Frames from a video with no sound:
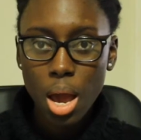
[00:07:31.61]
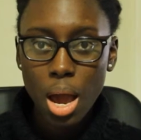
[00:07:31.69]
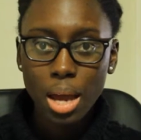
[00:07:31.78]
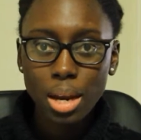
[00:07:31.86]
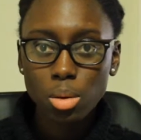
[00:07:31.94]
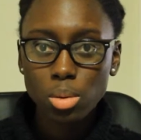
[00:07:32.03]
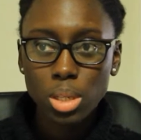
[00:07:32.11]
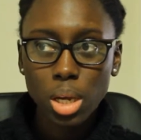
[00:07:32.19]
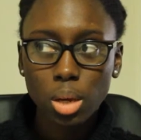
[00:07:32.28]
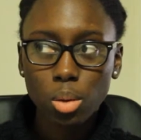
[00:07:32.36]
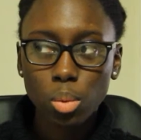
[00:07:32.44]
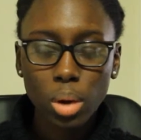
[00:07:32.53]
And I was
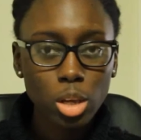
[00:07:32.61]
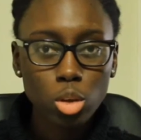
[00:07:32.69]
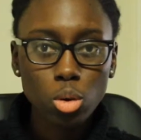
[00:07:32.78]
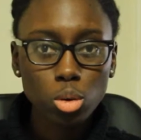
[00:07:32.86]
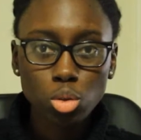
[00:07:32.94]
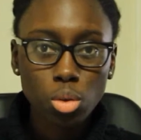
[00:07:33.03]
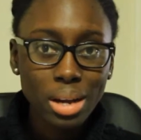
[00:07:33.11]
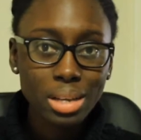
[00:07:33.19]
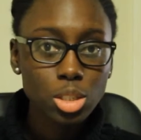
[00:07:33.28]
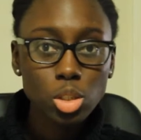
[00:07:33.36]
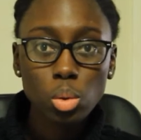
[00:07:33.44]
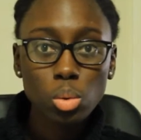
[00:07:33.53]
like, wait, you're
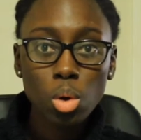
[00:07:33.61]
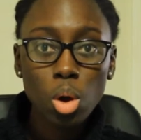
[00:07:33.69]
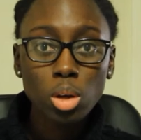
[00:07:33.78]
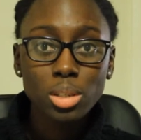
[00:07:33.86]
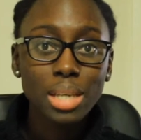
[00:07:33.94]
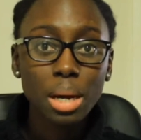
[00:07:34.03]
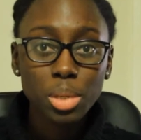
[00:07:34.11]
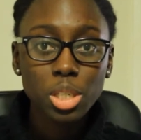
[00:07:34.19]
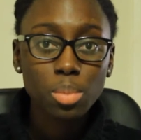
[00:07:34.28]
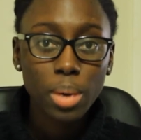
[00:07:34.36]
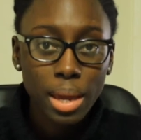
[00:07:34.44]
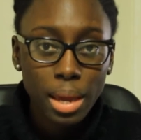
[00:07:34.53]
trying to
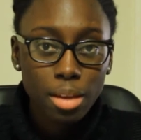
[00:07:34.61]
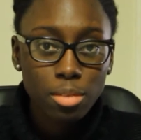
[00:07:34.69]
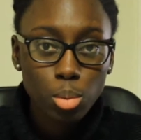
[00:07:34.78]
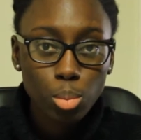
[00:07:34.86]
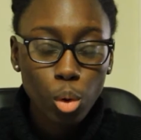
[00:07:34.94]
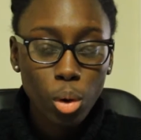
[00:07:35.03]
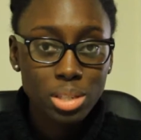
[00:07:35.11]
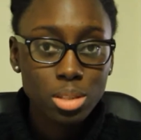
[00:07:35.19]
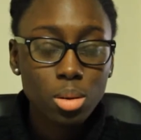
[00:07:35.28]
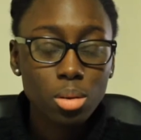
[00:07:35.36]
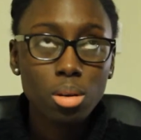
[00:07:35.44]
damage my hair even more.